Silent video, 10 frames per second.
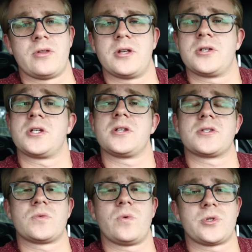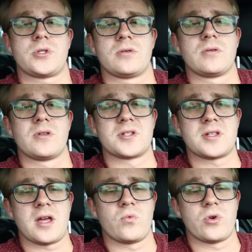that Jesus wants to do the
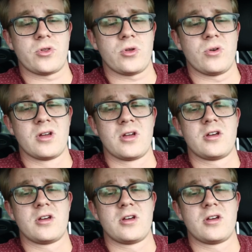same with you.